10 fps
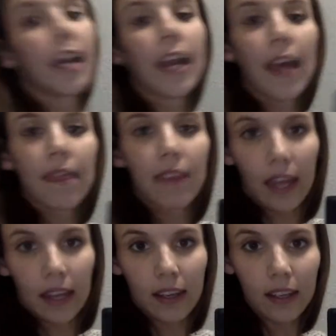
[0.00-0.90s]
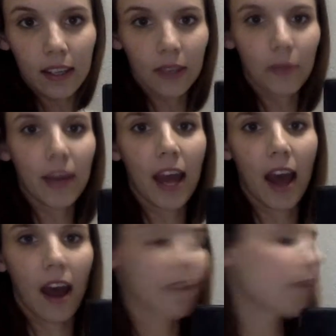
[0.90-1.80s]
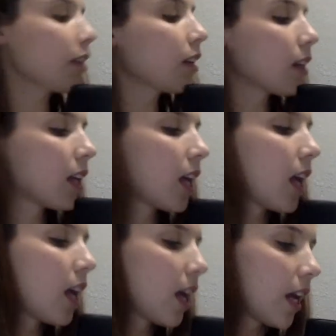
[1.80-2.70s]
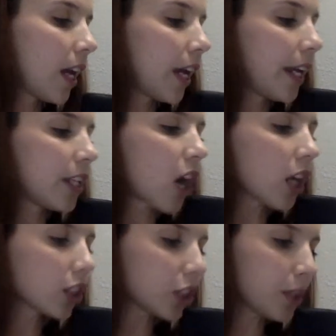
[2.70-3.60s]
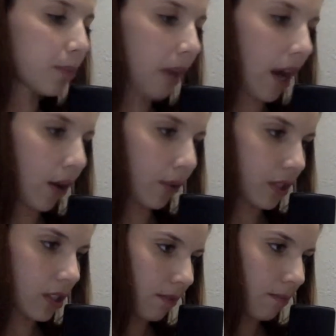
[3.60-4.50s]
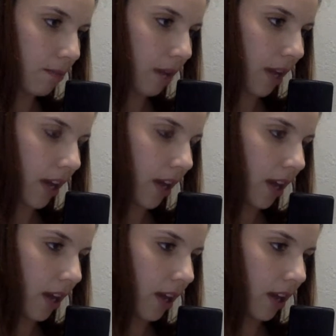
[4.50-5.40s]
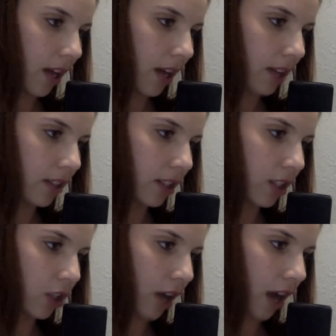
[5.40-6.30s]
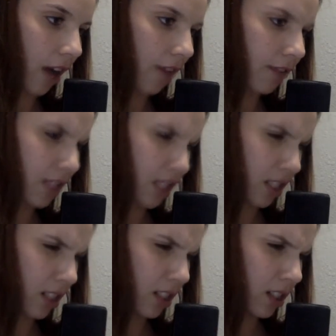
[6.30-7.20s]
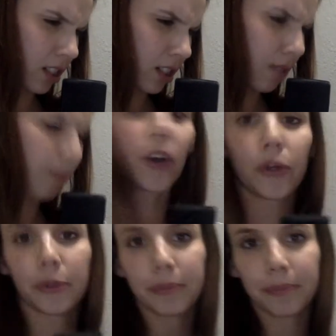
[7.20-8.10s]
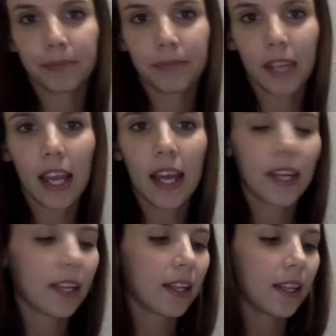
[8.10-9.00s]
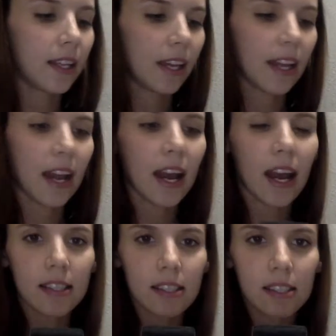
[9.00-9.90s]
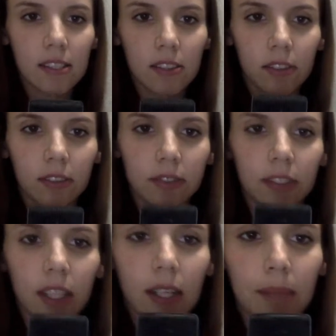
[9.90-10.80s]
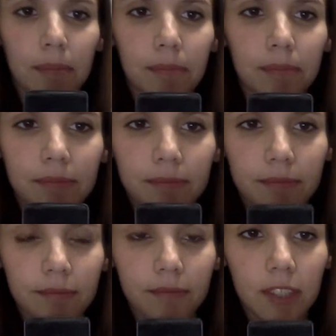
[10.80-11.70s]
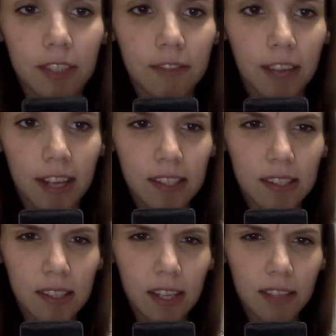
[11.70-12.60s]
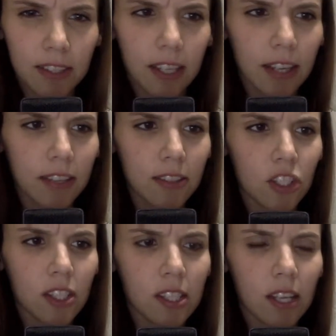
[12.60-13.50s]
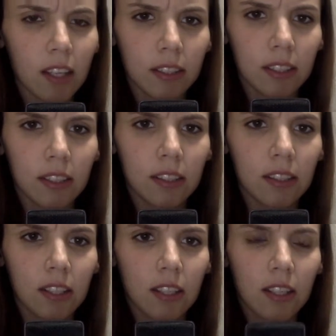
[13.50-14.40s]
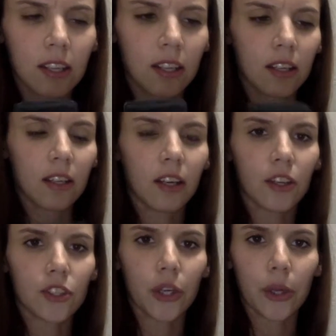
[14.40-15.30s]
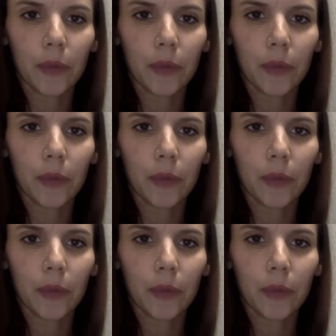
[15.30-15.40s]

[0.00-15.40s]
And then we have a Dr. Brown's by Handicraft bottle. And it has this little device inside of it, I should say. I'll show you.